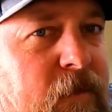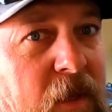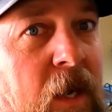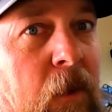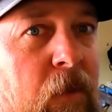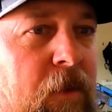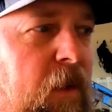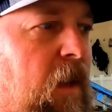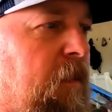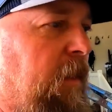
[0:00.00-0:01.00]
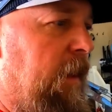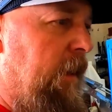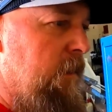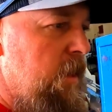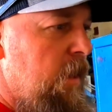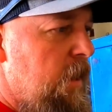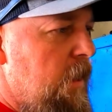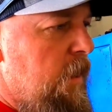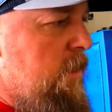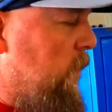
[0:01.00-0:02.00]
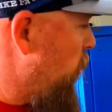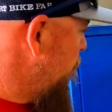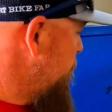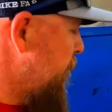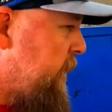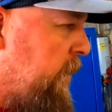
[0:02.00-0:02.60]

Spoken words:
got with the coffee grounds. So what I'm going to